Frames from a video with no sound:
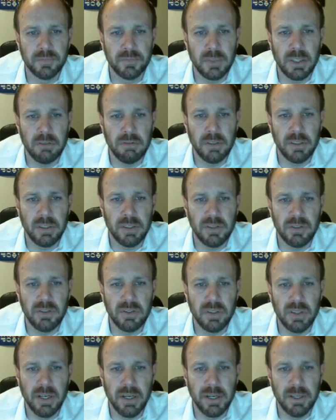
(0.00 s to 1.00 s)
I've let it
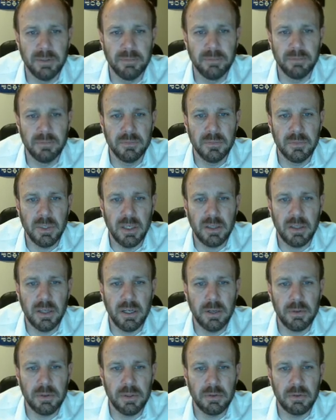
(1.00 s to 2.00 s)
slide. Not
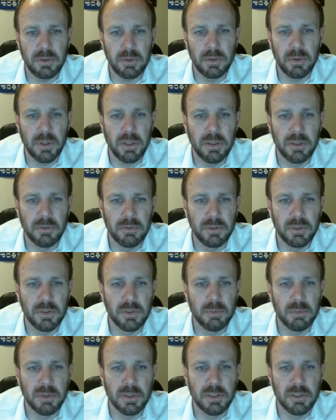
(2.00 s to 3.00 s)
that I was ever great in the
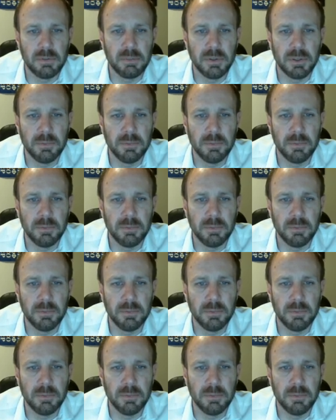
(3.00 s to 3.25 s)
first place,